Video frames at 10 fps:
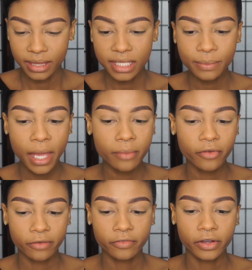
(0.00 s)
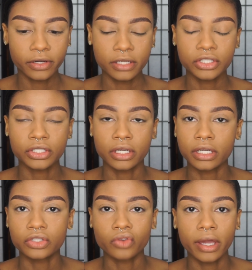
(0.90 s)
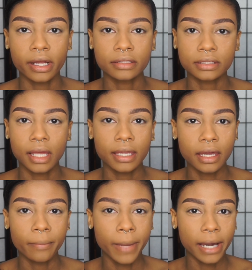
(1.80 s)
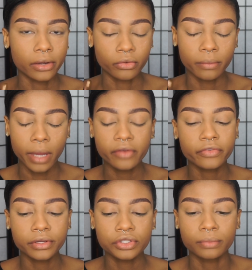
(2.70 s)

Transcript: this Makeup Forever foundation does dry down to like a powdery matte finish,